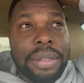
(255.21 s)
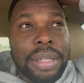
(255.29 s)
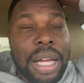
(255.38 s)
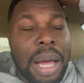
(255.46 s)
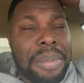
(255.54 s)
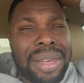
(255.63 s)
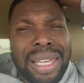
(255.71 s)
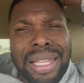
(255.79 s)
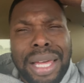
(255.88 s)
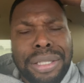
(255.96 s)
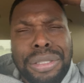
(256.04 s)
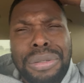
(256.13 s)
I'm making
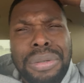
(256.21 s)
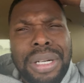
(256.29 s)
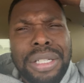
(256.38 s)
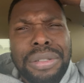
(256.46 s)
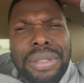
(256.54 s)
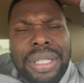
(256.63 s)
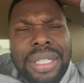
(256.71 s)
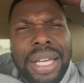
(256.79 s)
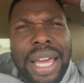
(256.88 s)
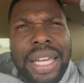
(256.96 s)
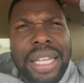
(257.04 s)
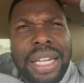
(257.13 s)
like
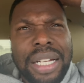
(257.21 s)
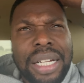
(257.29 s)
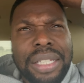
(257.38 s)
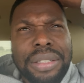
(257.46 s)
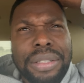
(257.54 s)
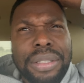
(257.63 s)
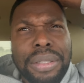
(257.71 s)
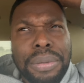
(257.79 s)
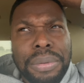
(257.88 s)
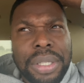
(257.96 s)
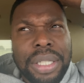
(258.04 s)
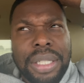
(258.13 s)
$280 a
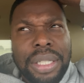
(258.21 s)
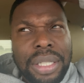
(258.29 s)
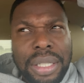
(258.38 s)
week.